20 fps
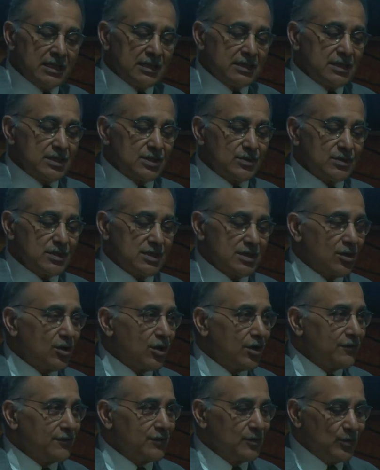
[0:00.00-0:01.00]
This was at
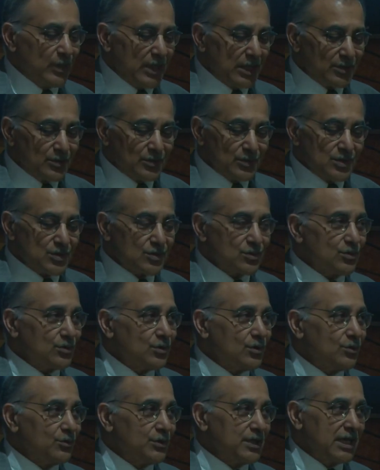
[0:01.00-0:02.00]
Harvard Medical
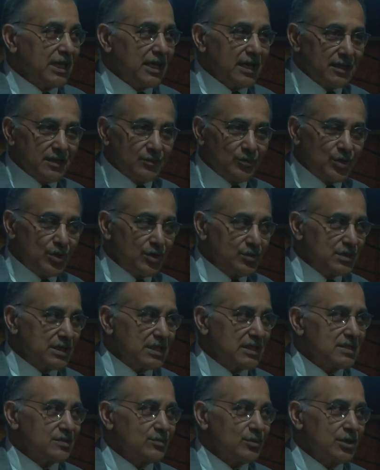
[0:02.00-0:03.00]
School. We had a
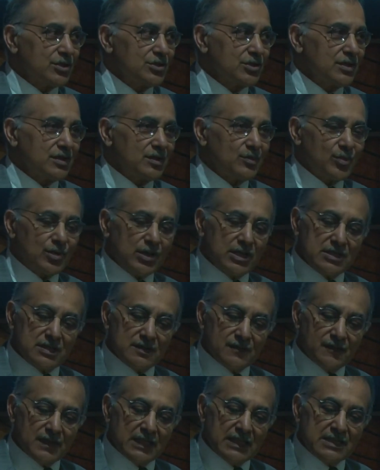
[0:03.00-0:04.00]
protest march on the price
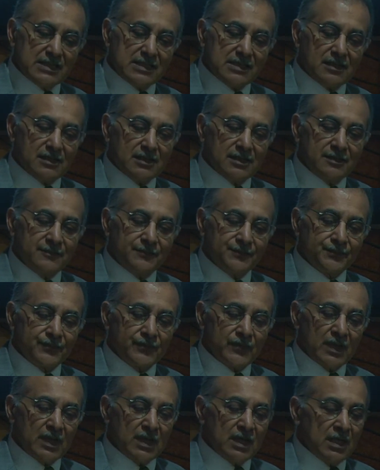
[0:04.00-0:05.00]
of insulin.
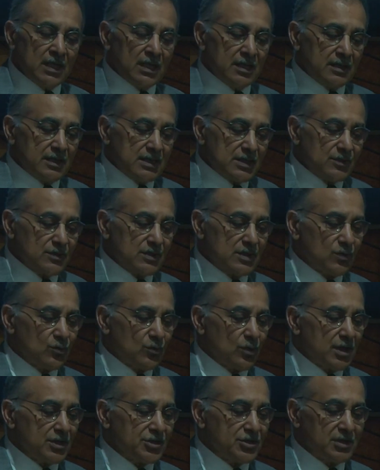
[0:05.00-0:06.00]
This was in
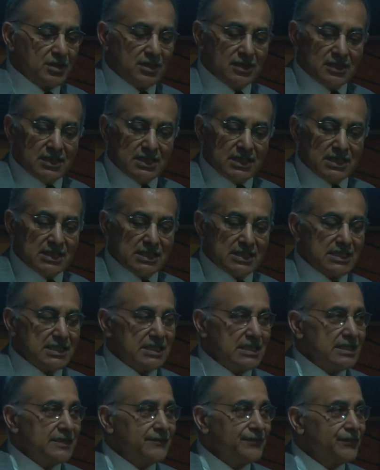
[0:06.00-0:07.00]
Washington, D.C.